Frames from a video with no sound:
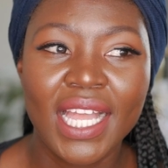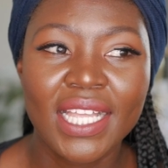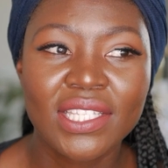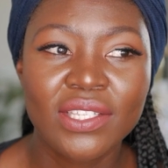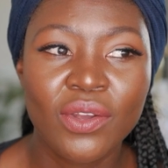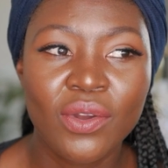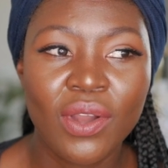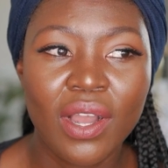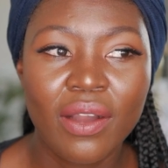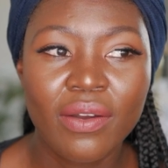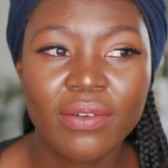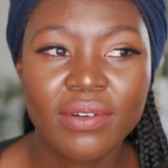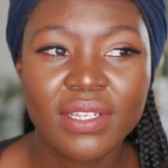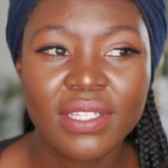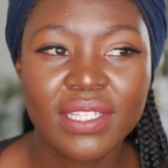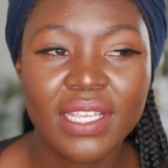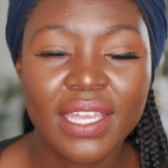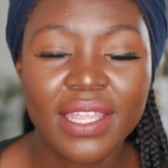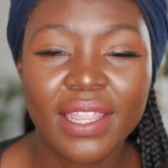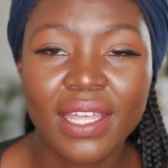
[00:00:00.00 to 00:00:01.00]
So I would
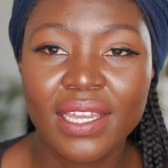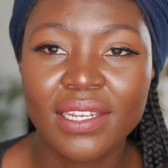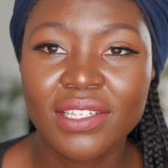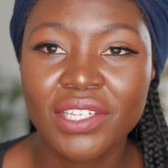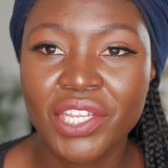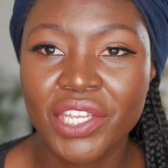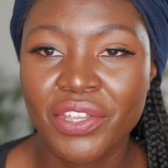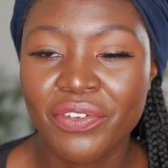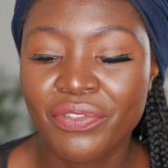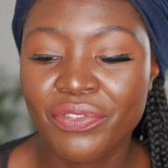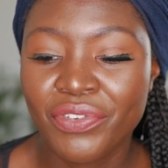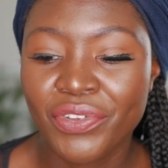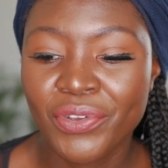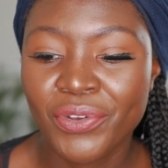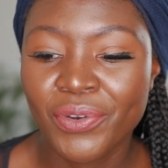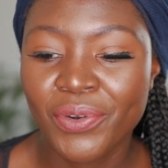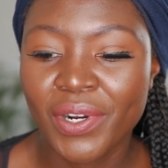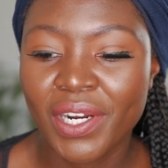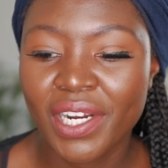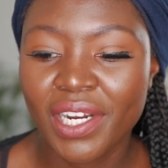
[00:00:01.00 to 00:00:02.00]
say that if
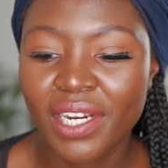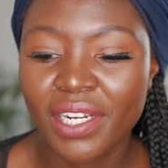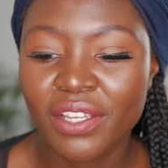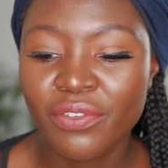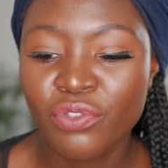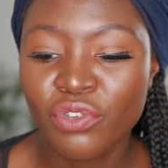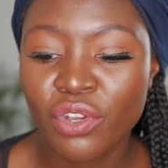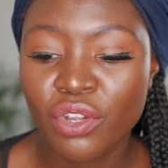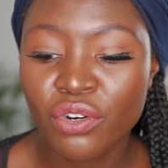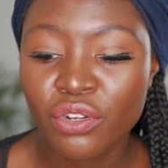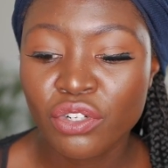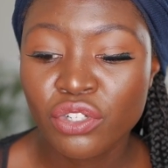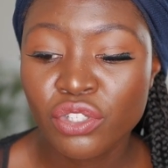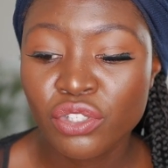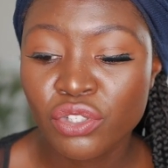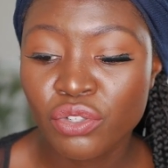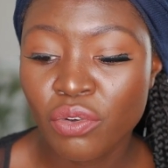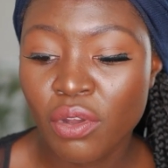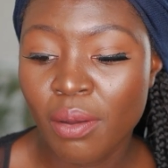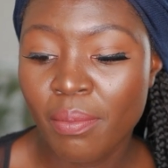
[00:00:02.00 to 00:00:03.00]
you're not
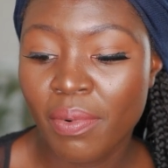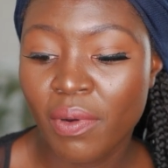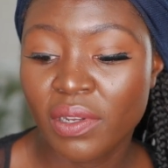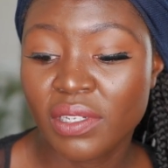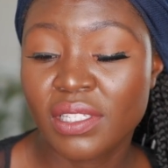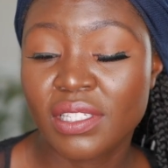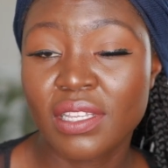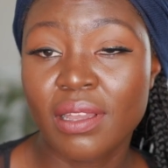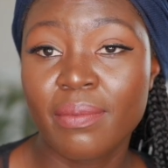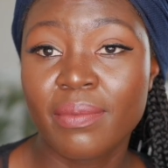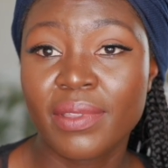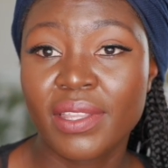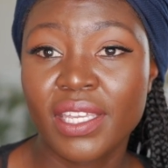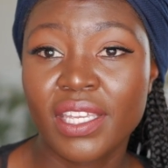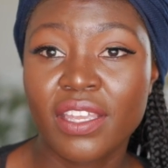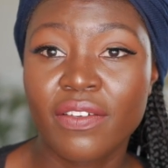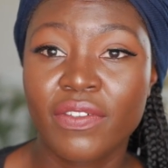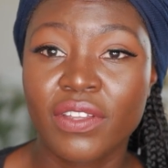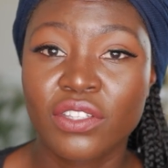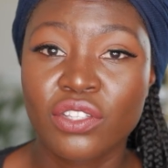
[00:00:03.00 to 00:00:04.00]
sure about
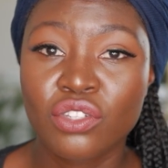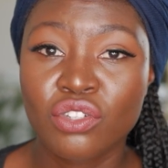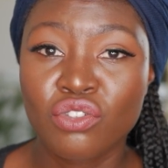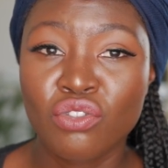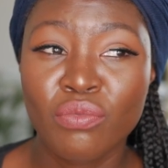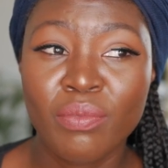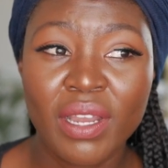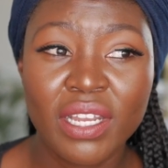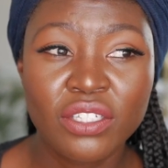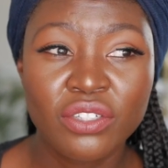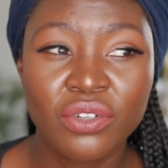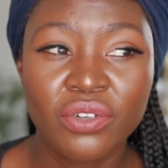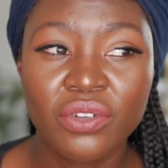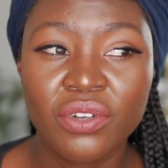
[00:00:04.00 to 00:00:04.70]
something, if it's too much or